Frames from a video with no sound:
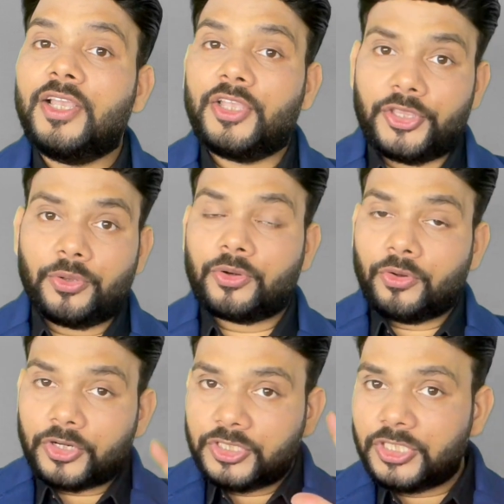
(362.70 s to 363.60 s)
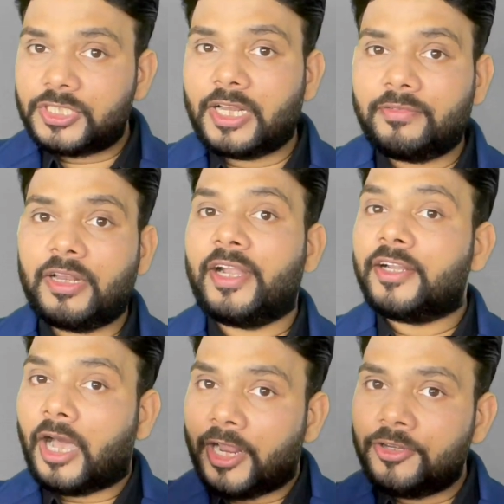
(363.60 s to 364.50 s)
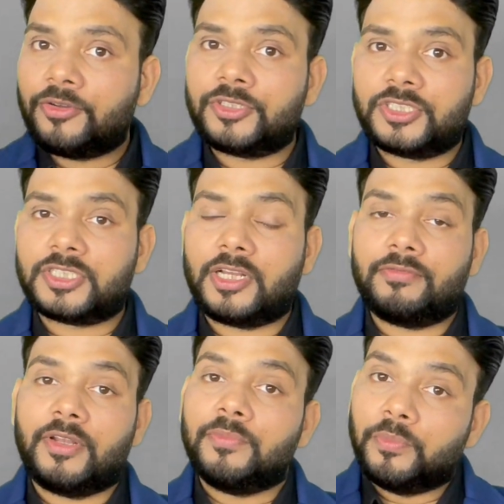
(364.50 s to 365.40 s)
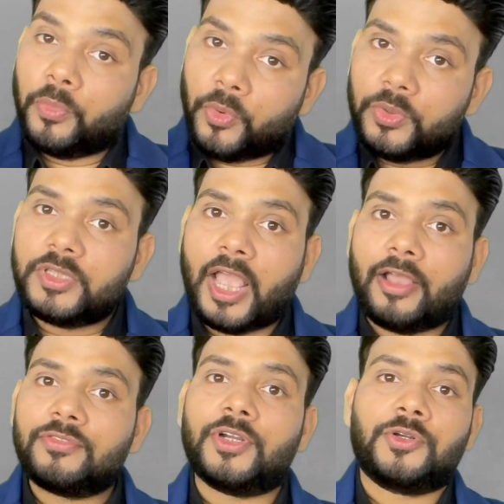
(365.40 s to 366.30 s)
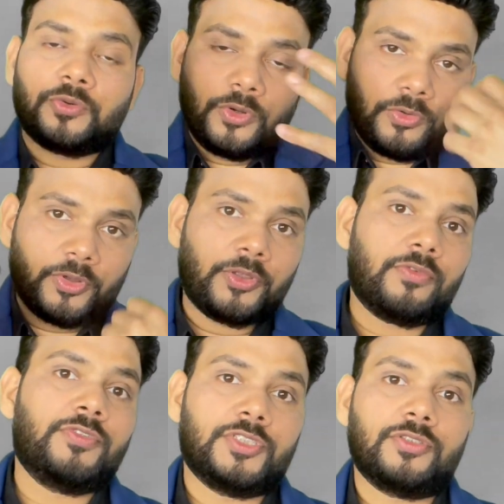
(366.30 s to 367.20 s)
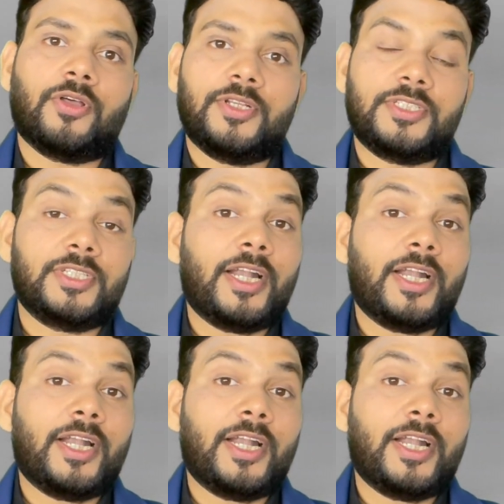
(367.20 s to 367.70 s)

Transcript: your conscious level and unconscious level both have control over your physiology,